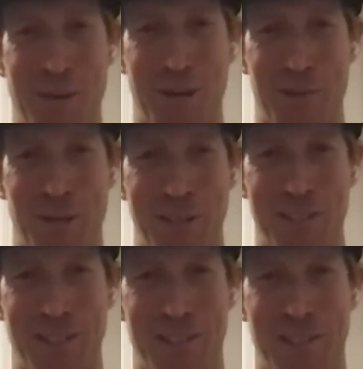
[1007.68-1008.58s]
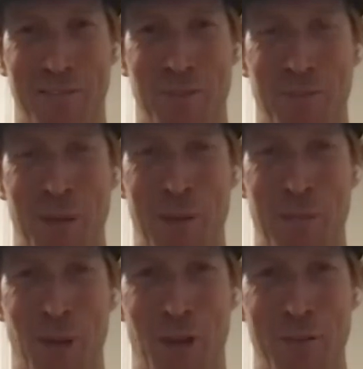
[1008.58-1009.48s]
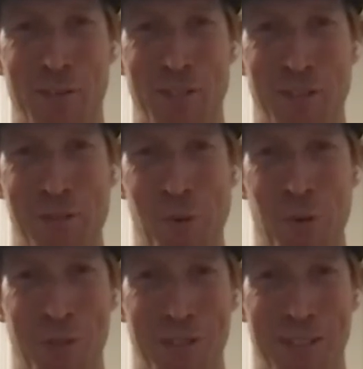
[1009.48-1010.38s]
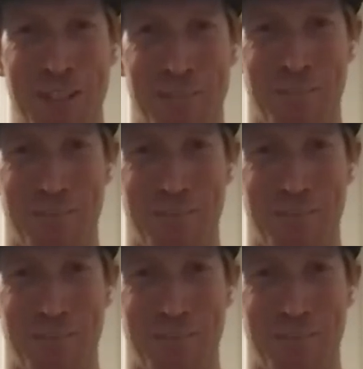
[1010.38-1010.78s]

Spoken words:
motorbikes. So they've been in my life since I was born, and